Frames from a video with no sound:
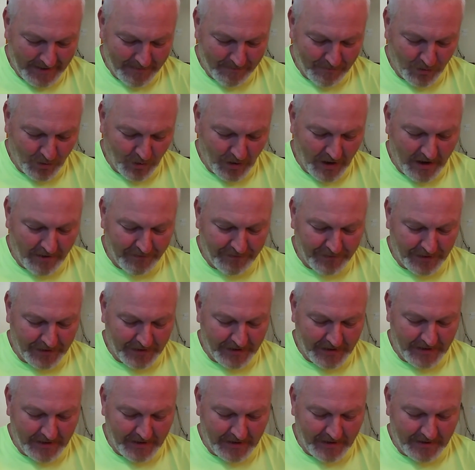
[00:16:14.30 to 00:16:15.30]
More
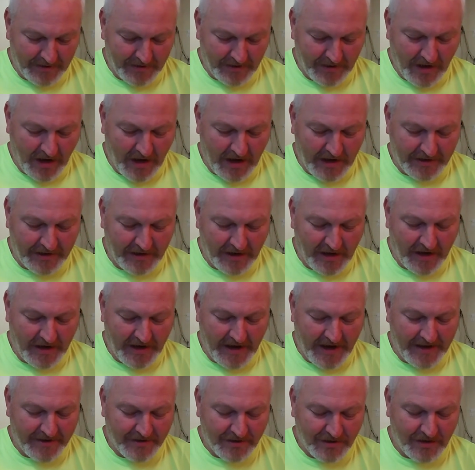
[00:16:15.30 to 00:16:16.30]
often than not,
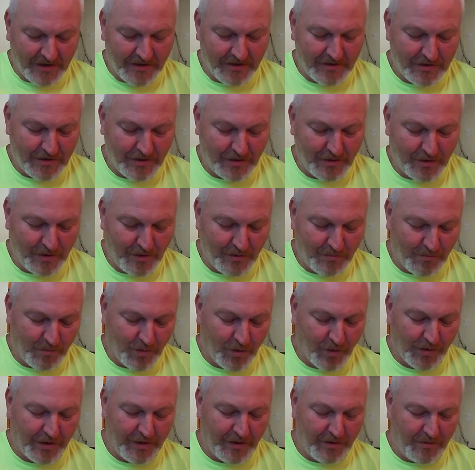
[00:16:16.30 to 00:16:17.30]
God asks us to do
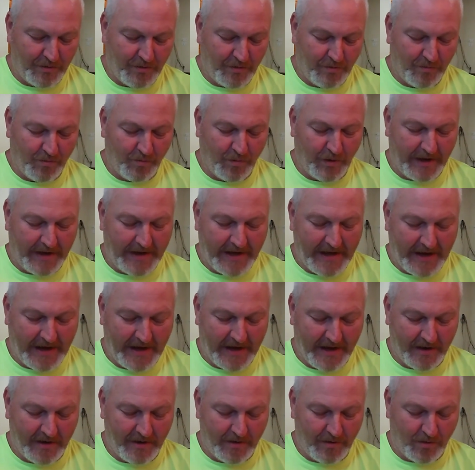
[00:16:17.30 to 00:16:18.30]
more than we
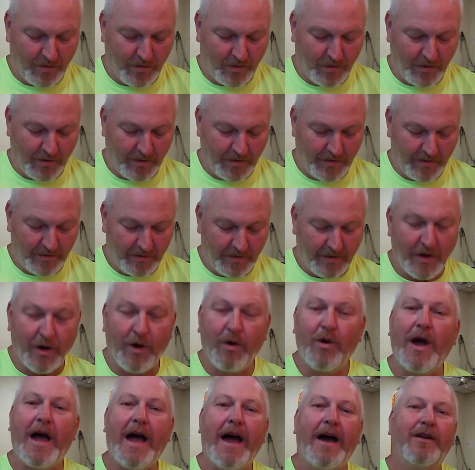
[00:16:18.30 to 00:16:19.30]
can or
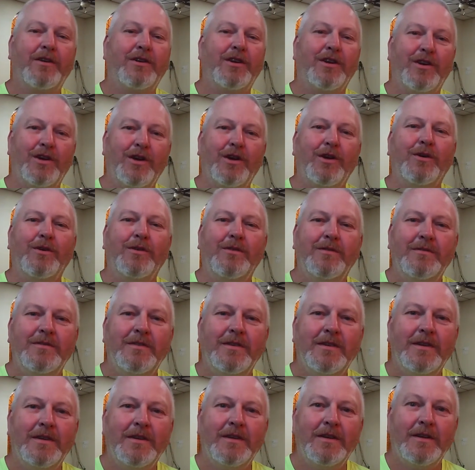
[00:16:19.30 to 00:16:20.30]
know how to do.
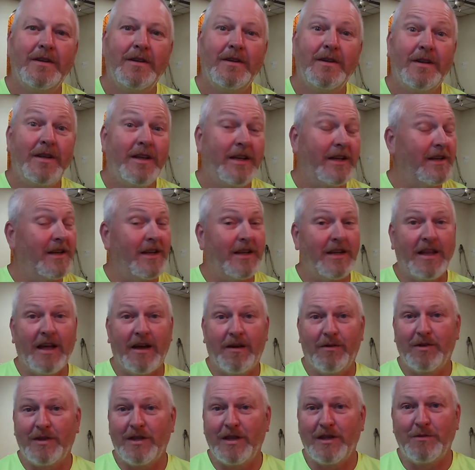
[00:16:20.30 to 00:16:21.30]
He did
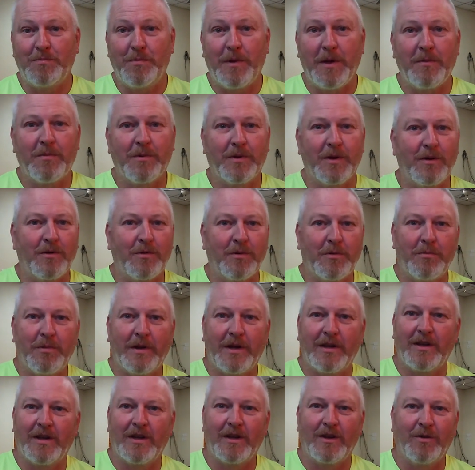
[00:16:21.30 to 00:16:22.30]
that with these people that were
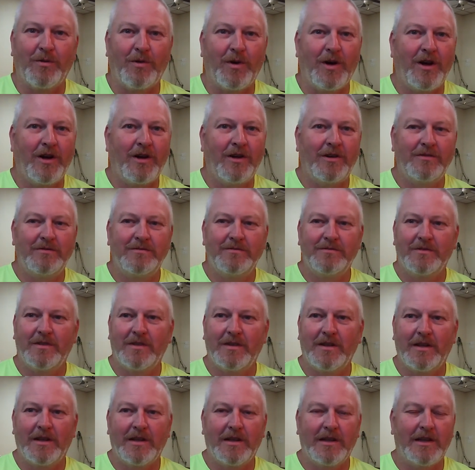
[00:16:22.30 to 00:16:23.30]
building the wall.
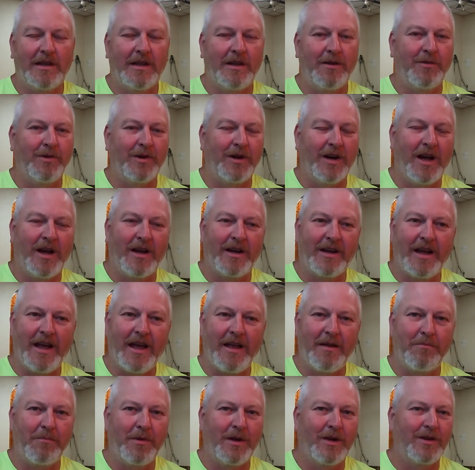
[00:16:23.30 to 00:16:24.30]
They were not
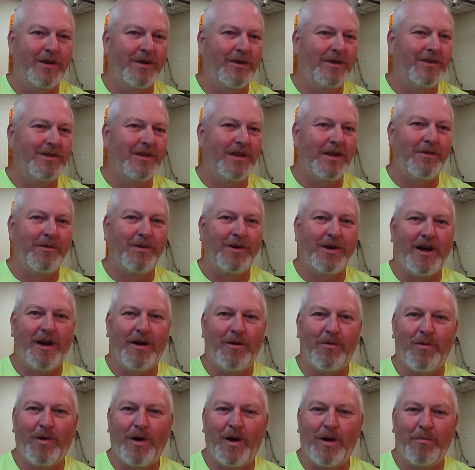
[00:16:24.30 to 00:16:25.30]
gate builders, they were
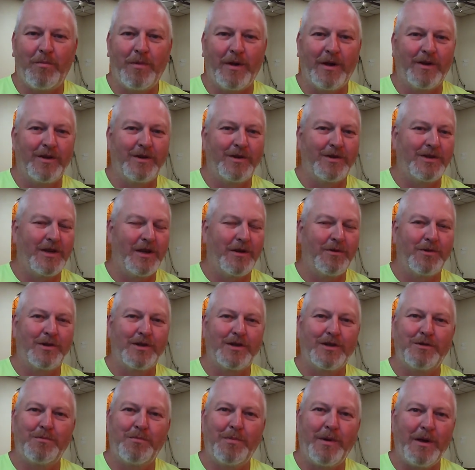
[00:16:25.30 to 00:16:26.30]
not wall builders, they were
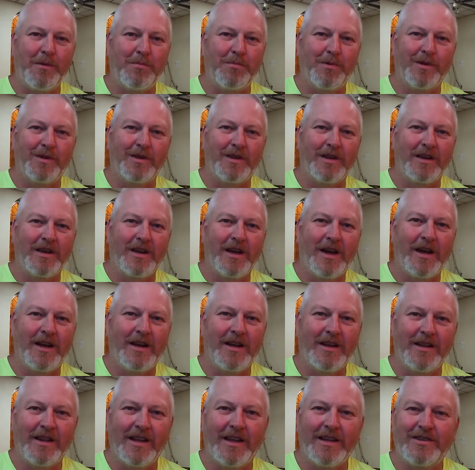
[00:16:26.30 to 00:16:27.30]
just people that
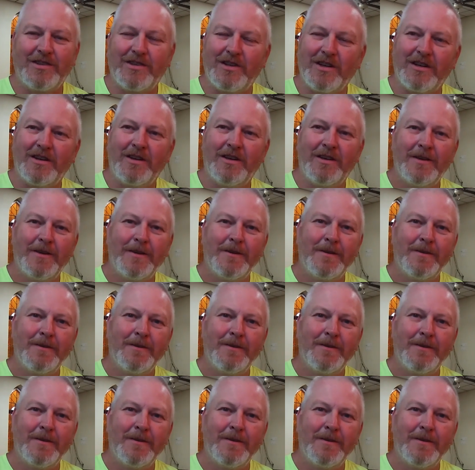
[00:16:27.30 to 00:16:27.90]
God enlisted